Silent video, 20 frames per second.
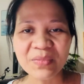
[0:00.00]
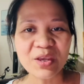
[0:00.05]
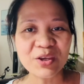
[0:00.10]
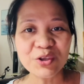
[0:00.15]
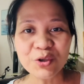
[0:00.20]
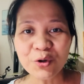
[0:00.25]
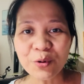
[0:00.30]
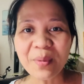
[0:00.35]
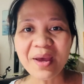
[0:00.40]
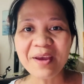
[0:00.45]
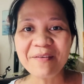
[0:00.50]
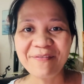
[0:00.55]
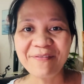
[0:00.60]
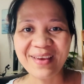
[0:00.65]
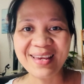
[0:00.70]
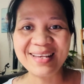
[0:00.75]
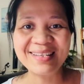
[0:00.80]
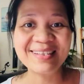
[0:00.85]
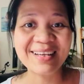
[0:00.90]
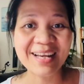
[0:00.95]
you may
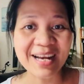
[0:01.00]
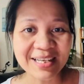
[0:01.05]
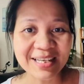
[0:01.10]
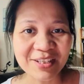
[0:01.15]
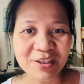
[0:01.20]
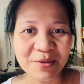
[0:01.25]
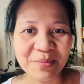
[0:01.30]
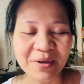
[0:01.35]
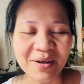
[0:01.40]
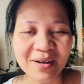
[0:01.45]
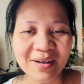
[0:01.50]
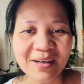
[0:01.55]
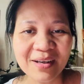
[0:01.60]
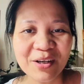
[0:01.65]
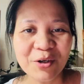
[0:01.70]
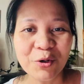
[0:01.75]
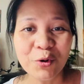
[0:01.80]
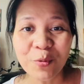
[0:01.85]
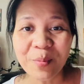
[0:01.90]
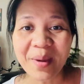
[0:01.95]
face a customer
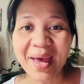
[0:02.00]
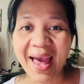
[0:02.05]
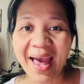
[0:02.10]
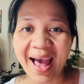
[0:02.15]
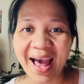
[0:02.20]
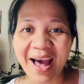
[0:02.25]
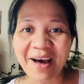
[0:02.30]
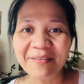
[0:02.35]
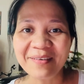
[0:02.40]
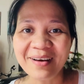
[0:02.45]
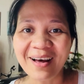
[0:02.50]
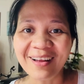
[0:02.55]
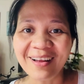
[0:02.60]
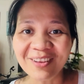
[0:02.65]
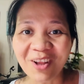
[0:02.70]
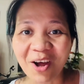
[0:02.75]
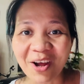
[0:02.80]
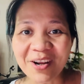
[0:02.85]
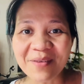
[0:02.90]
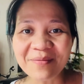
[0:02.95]
who may have a
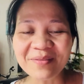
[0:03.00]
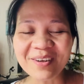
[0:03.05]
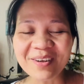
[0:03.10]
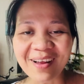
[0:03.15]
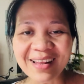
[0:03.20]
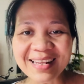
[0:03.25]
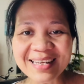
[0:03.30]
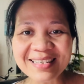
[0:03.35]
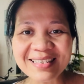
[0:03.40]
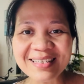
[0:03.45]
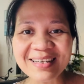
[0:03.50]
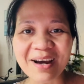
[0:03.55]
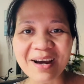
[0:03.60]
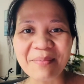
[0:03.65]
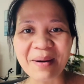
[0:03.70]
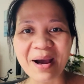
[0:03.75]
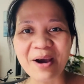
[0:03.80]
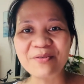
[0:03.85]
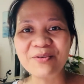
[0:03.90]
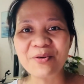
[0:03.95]
lot of knowledge
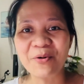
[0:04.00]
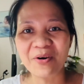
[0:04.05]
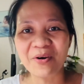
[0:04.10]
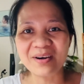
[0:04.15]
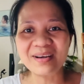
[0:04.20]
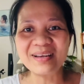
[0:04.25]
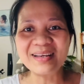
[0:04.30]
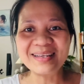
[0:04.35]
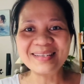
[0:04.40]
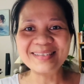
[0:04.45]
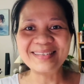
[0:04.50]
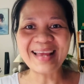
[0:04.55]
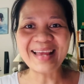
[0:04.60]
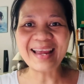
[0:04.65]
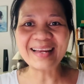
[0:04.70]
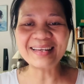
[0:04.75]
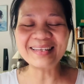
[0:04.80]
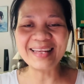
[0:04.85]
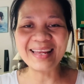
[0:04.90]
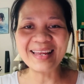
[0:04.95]
about your
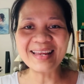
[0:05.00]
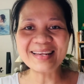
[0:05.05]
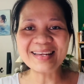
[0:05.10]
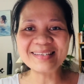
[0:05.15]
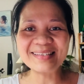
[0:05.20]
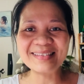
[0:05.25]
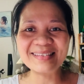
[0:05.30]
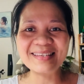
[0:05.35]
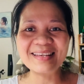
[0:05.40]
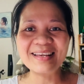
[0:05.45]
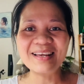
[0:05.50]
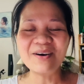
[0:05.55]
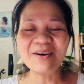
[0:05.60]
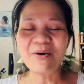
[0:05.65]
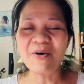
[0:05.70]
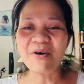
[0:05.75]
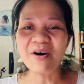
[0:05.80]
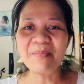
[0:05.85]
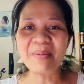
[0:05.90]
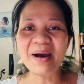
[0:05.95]
techniques
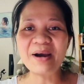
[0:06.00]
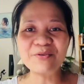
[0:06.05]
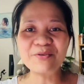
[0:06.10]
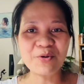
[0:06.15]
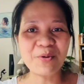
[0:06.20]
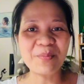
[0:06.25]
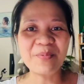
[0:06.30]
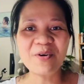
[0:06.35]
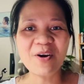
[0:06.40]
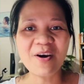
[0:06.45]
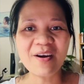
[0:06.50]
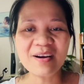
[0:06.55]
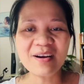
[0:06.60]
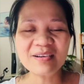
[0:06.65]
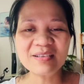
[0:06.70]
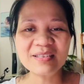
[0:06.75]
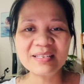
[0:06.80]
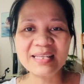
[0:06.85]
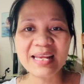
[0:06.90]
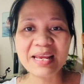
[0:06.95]
or about your
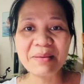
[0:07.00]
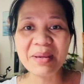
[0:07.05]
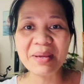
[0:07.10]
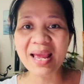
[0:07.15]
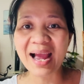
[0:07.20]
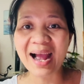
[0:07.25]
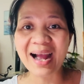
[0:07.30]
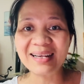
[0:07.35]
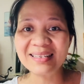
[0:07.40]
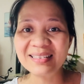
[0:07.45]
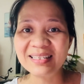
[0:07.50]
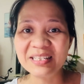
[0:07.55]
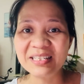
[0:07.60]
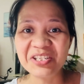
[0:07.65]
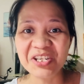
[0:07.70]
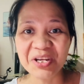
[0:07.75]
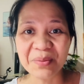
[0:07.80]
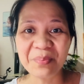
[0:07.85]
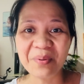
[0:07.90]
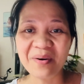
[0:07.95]
products. They may ask
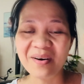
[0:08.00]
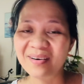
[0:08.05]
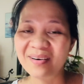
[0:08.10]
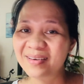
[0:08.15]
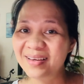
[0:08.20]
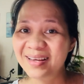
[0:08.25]
deeper